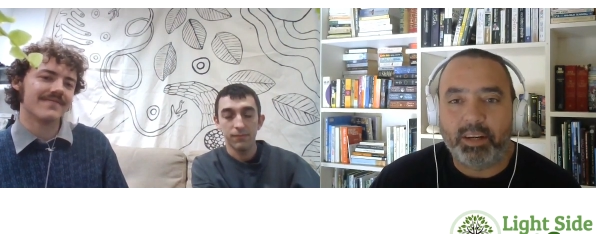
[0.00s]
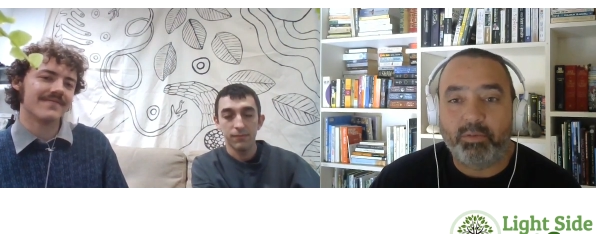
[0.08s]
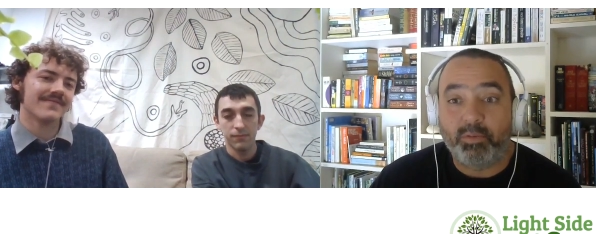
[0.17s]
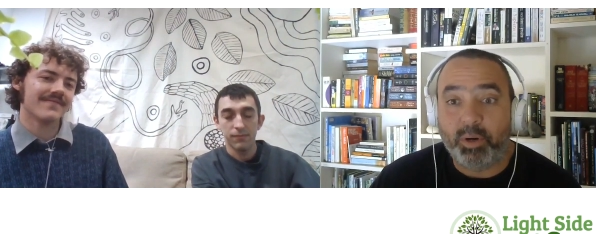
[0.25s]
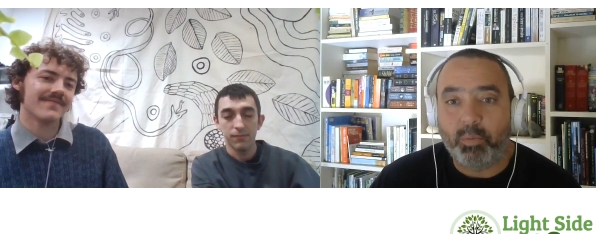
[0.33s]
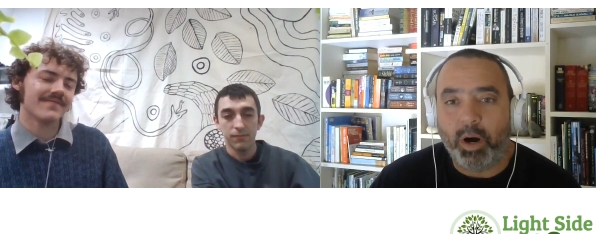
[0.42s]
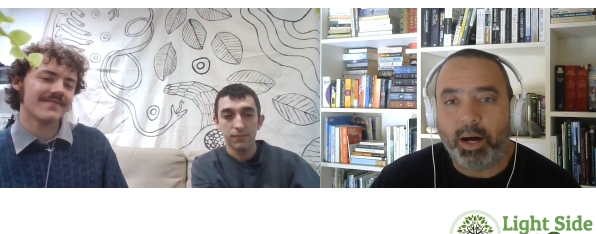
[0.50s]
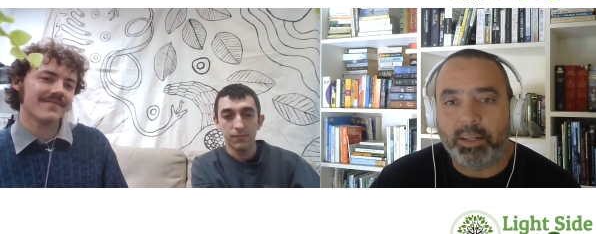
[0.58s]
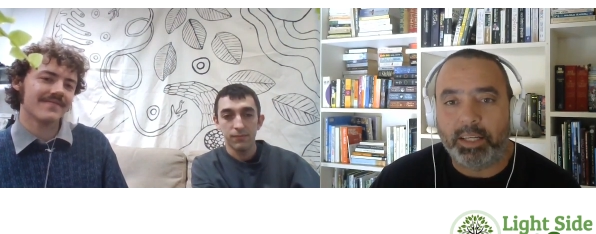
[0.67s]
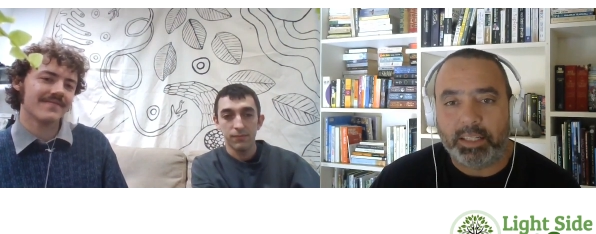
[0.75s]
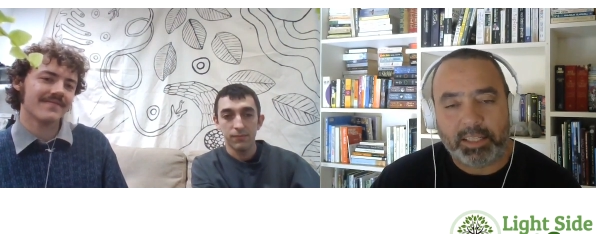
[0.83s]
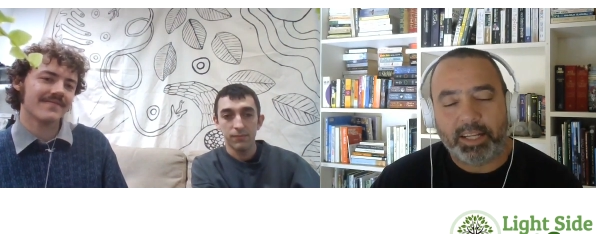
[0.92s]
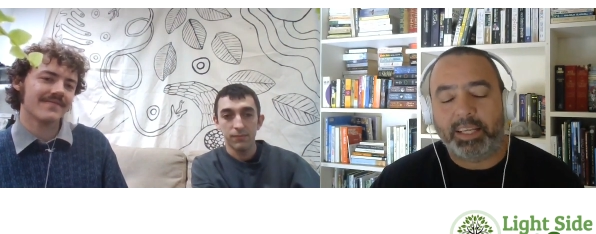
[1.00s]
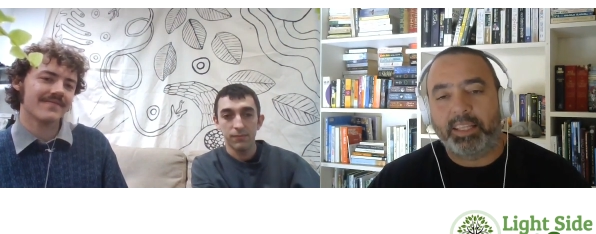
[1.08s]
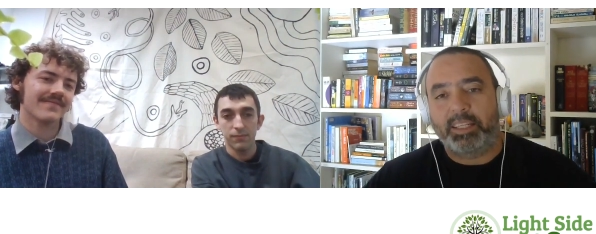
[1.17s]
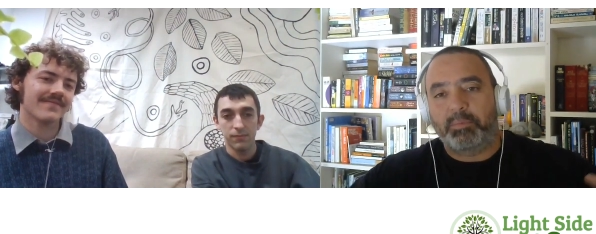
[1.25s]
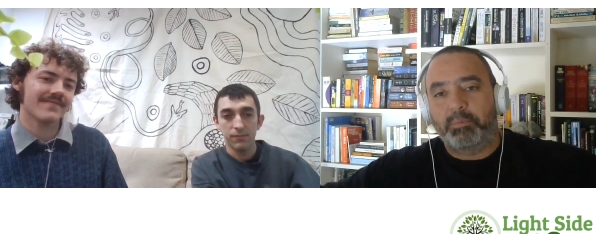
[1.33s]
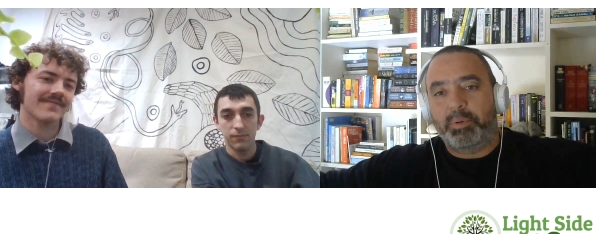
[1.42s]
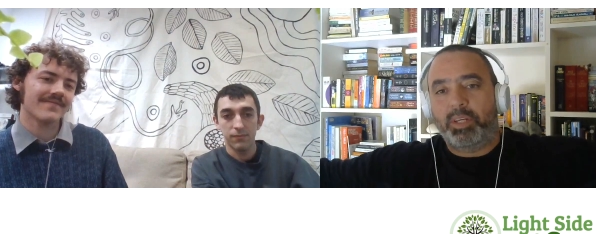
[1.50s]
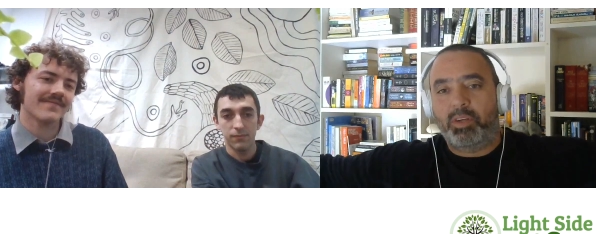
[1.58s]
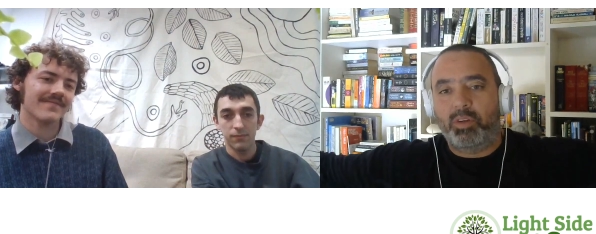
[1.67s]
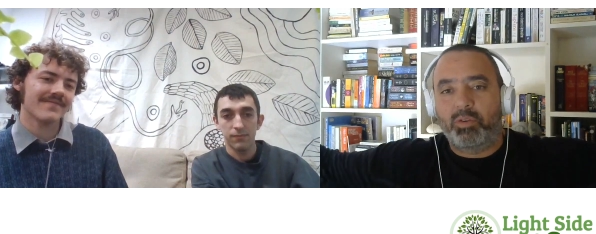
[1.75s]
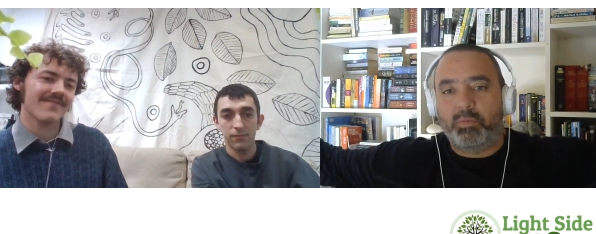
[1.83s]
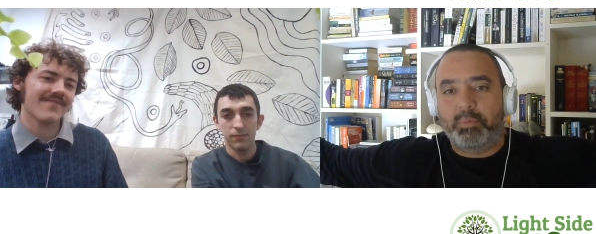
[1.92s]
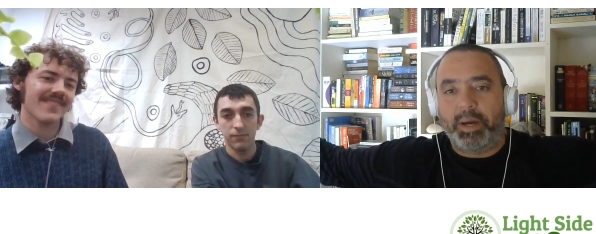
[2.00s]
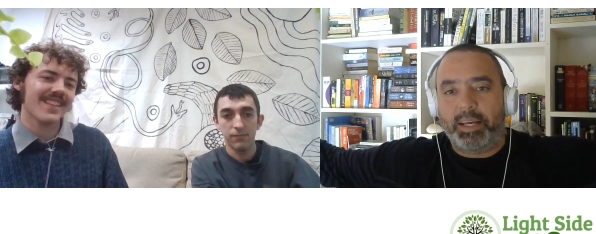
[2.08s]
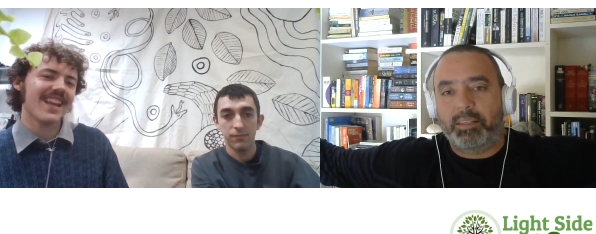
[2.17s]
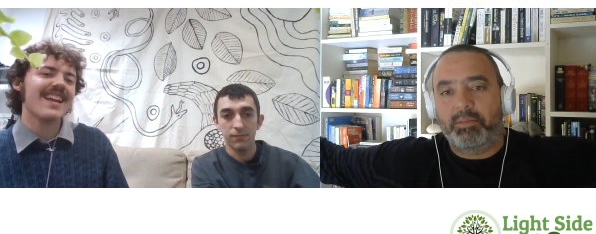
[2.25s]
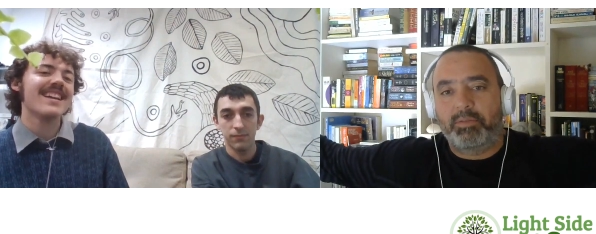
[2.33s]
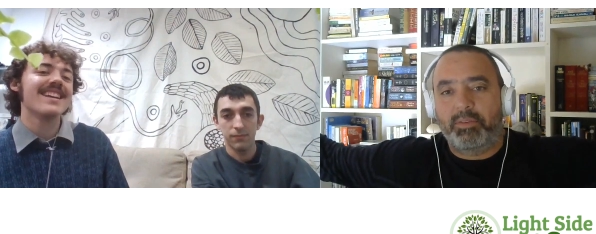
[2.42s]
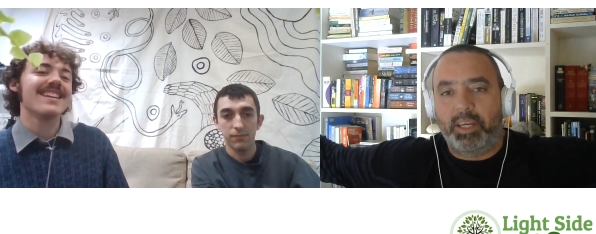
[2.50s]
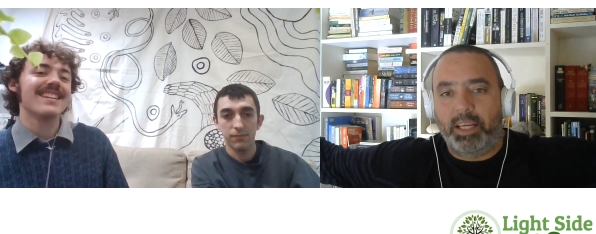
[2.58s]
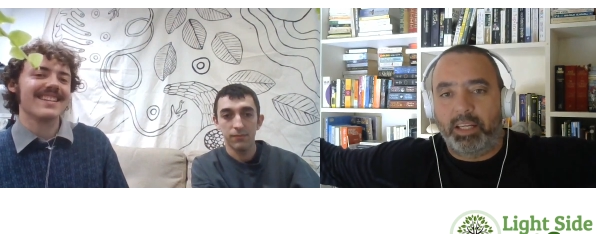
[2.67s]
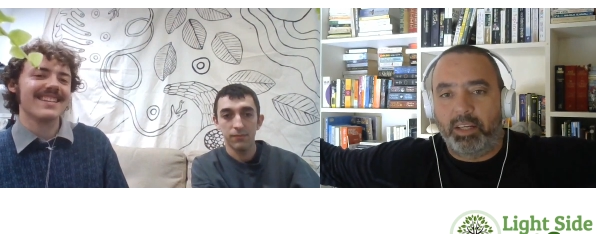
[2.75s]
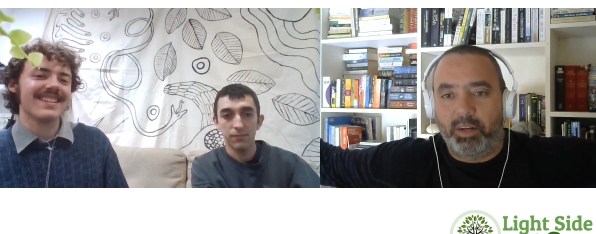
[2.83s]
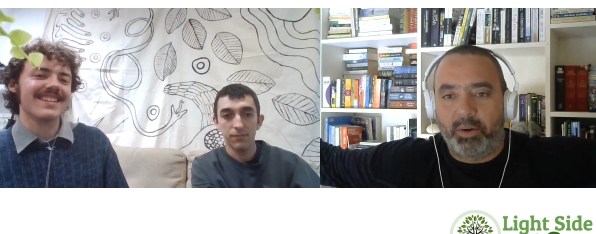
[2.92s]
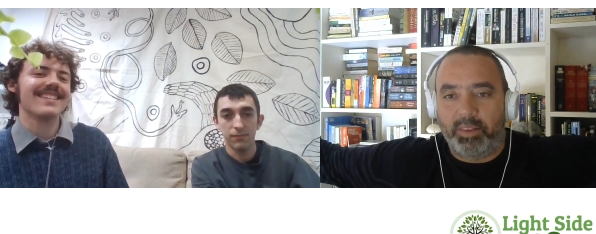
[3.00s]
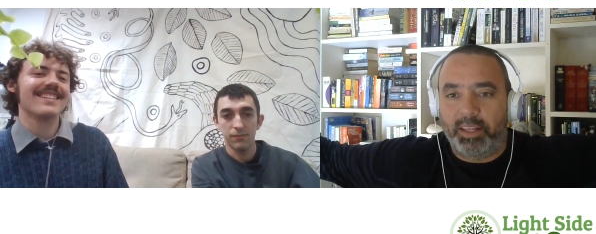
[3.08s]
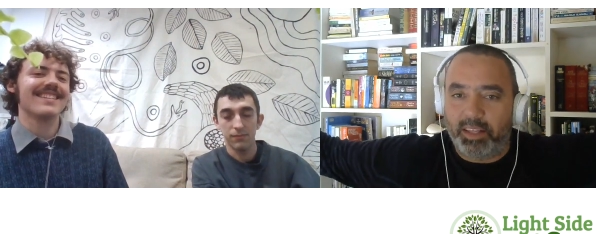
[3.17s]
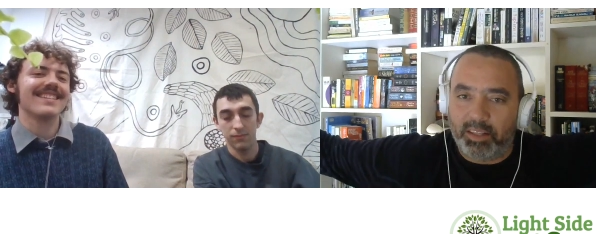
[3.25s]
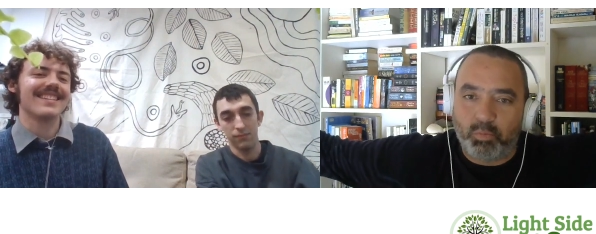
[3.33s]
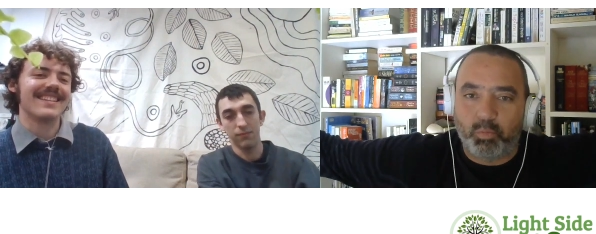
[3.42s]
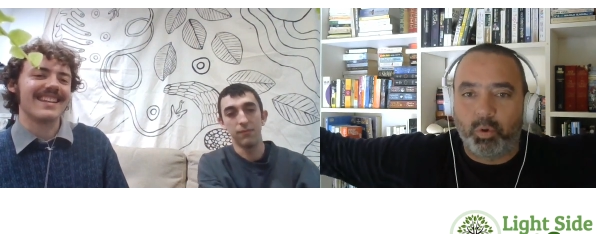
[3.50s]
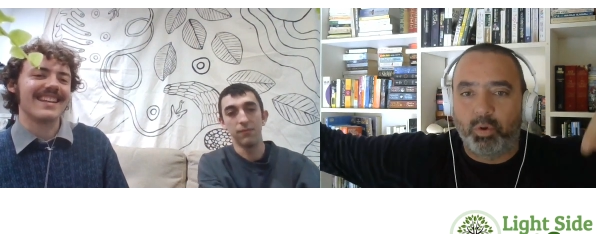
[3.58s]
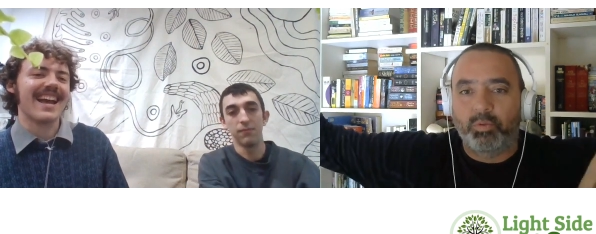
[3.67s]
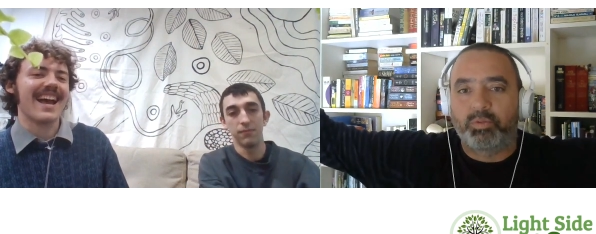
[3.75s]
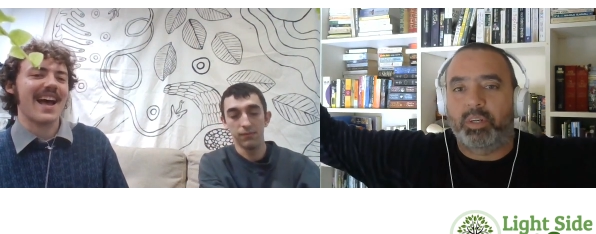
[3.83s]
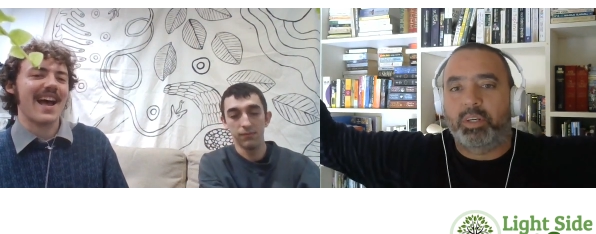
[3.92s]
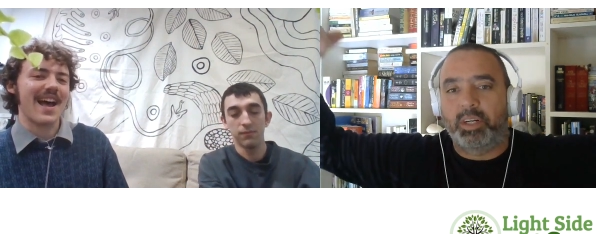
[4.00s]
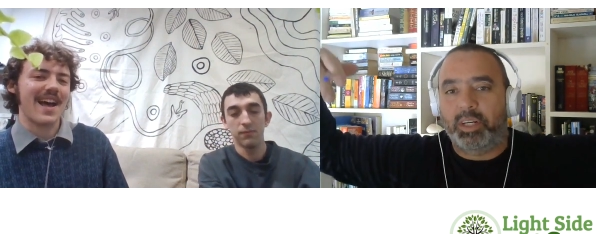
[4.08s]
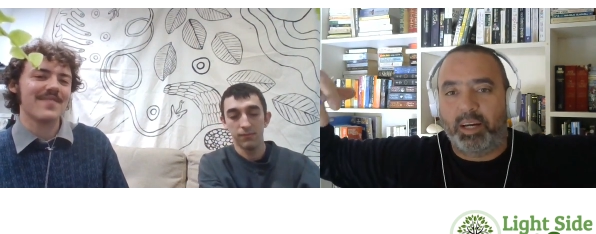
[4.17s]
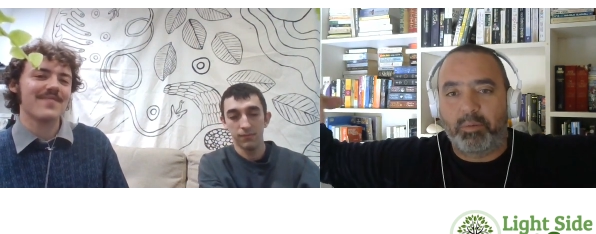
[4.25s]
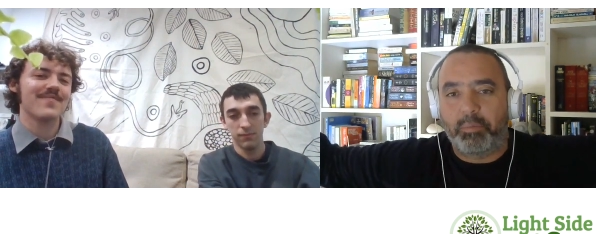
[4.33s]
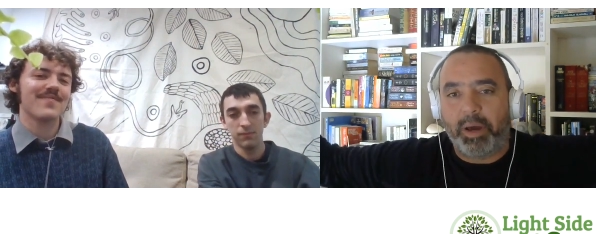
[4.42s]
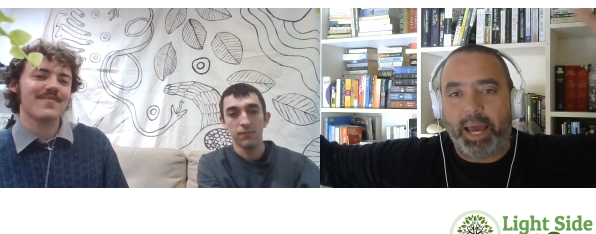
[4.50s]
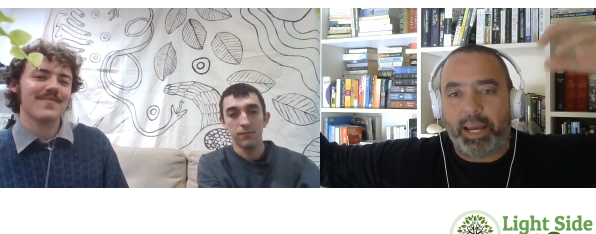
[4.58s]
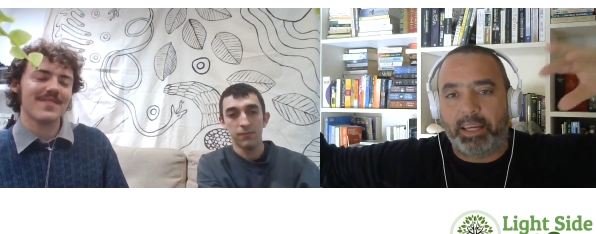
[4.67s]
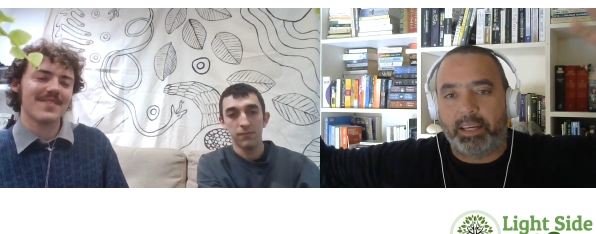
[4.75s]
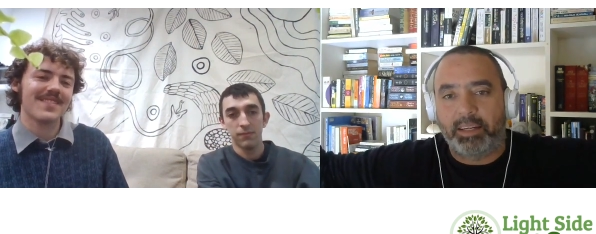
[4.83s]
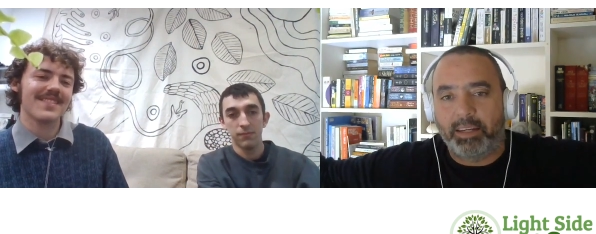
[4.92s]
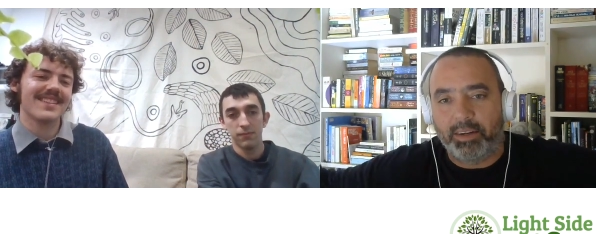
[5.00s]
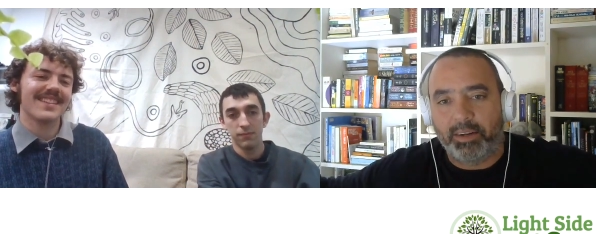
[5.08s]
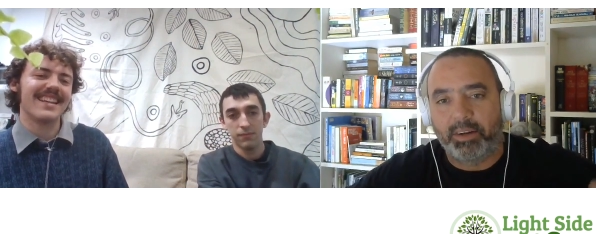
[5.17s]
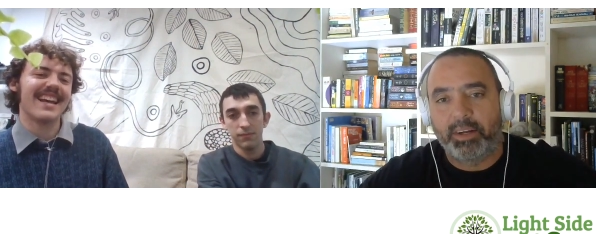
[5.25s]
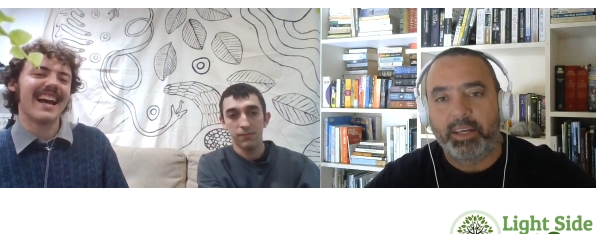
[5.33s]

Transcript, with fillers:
Speaker 1: idea of rewilding's like this big, huge, massive thing, you know, and then there's yeah. wolves that are going to come back, and you know,